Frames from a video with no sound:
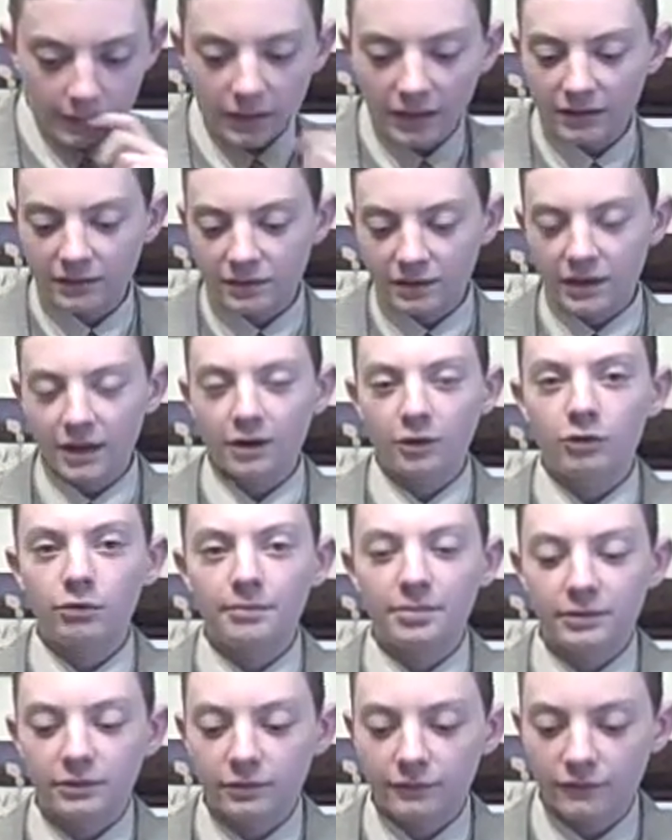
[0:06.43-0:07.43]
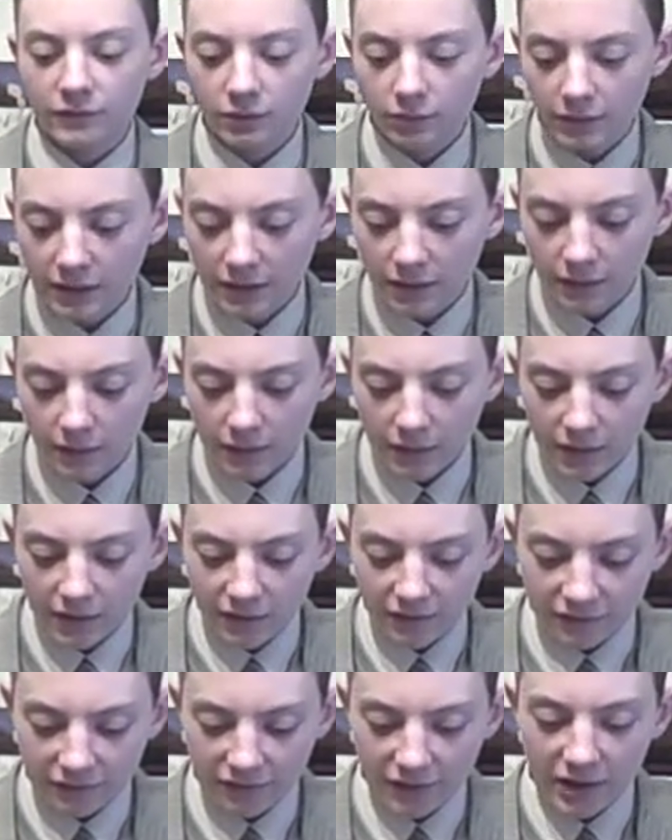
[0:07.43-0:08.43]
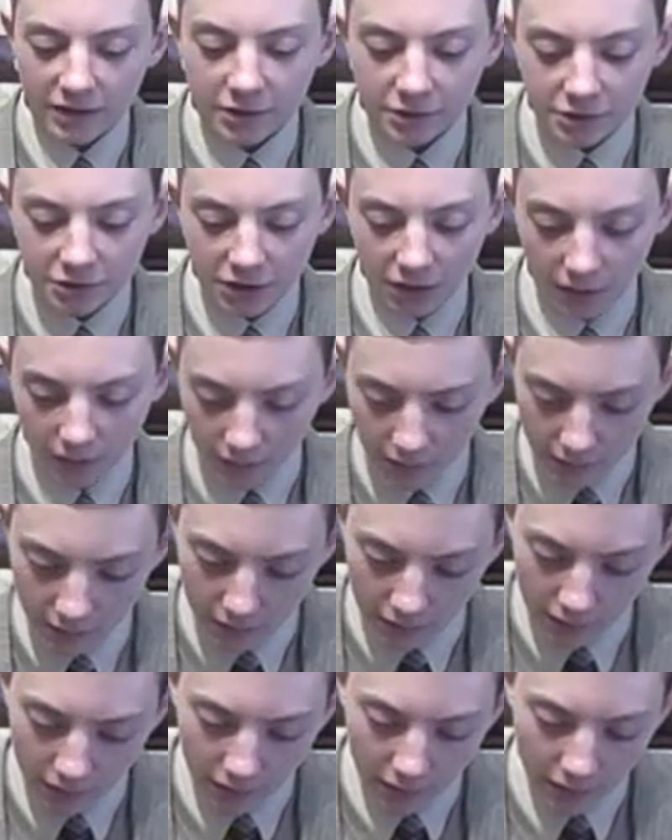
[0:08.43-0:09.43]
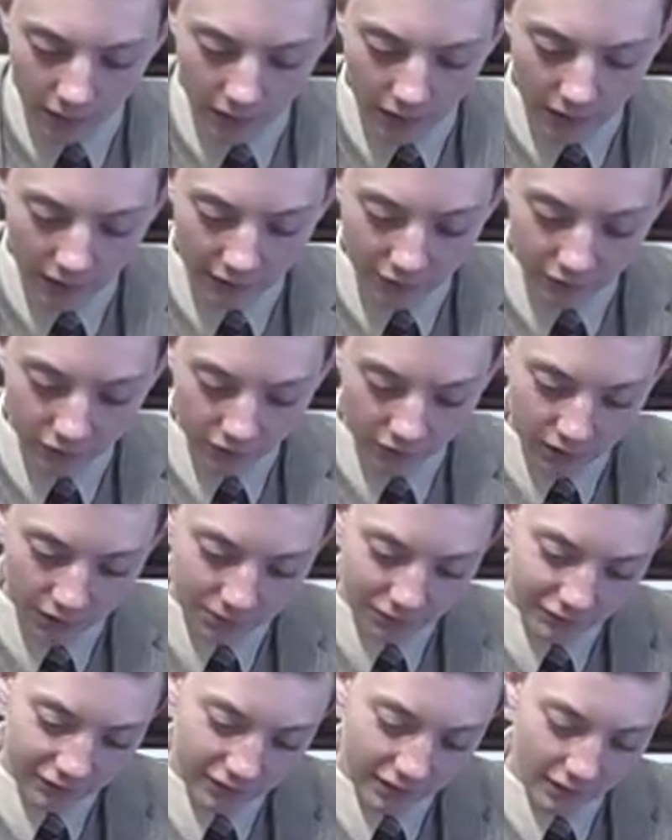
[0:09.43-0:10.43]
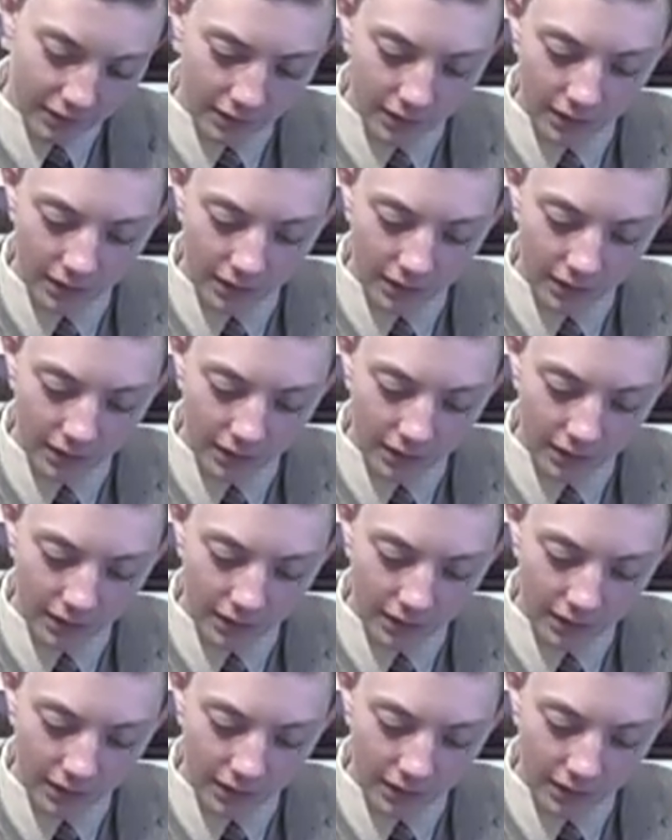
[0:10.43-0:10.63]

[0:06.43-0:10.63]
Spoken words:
And today we'll be reviewing XEnergy. I was going to pronounce